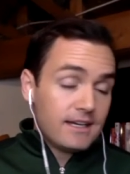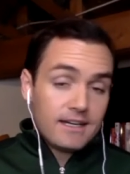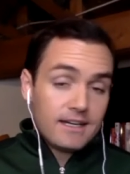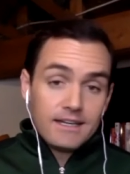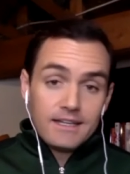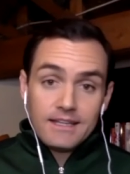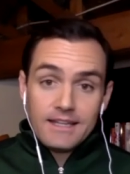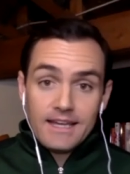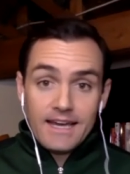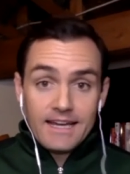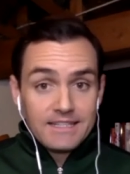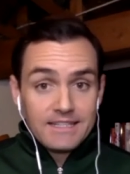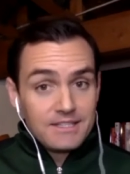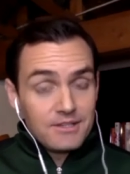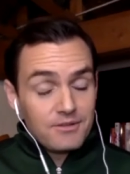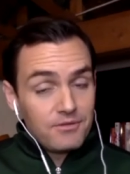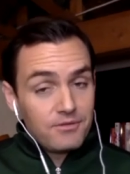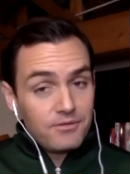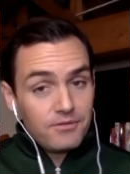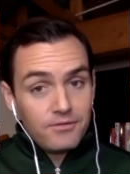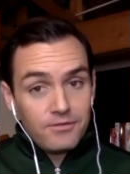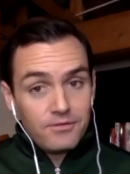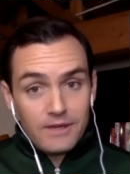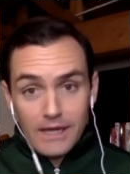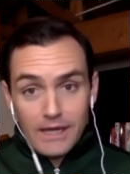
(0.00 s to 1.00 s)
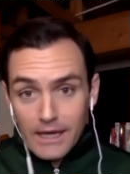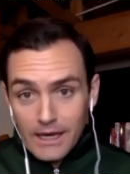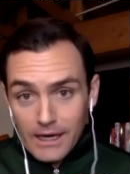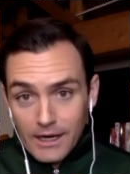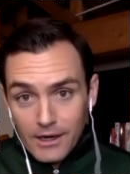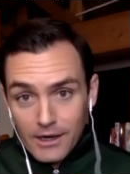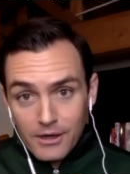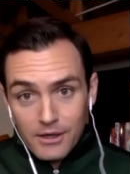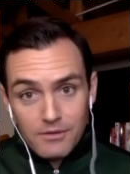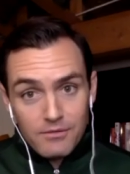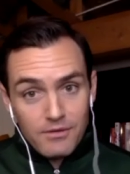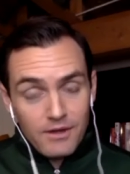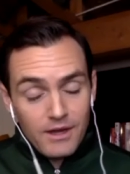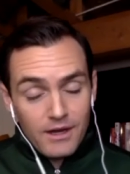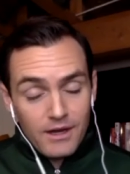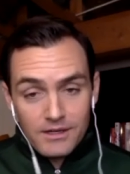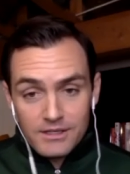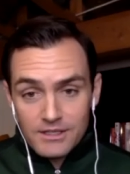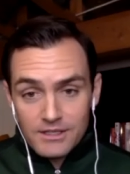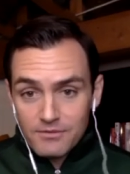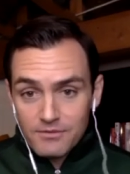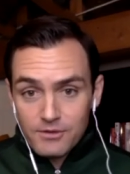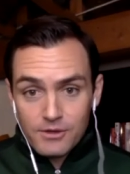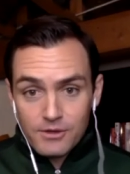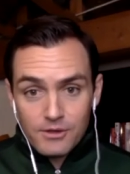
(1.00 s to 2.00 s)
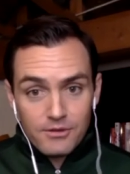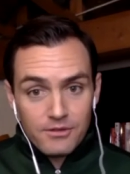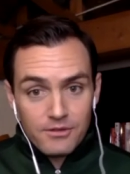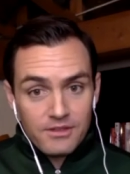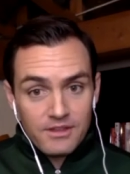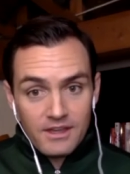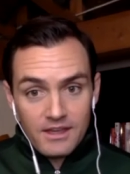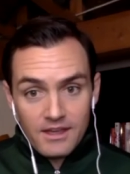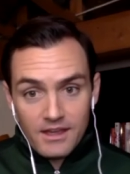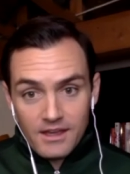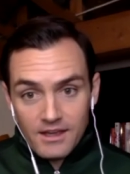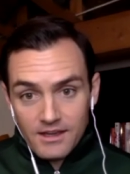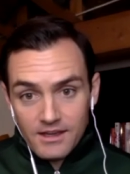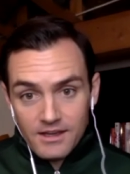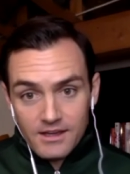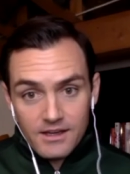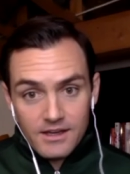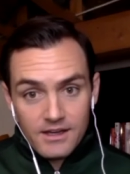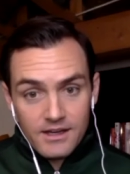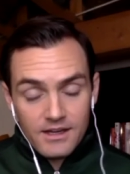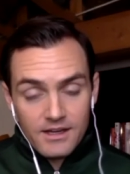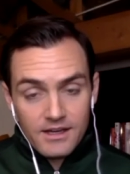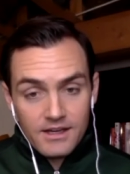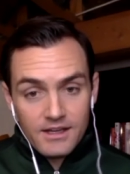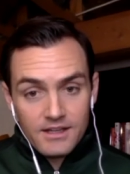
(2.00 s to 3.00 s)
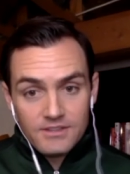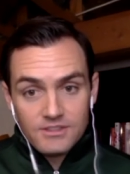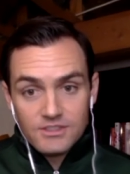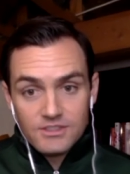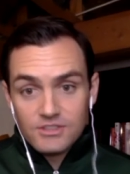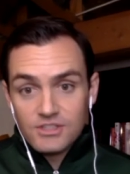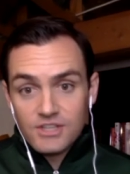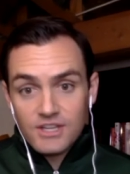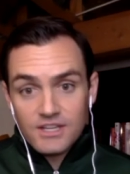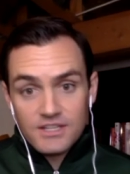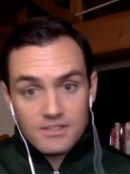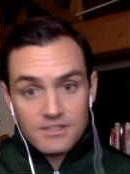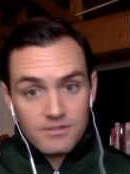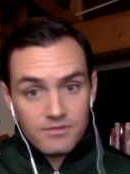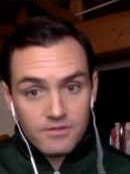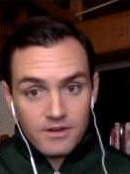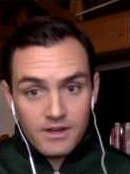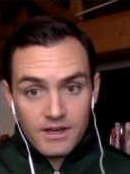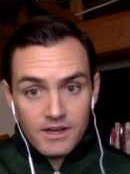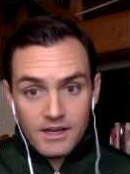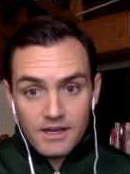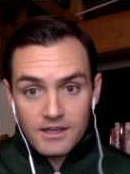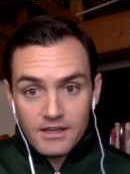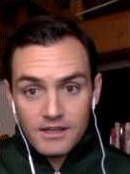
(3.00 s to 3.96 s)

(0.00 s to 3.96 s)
that's a very, very difficult thing uh, to justify.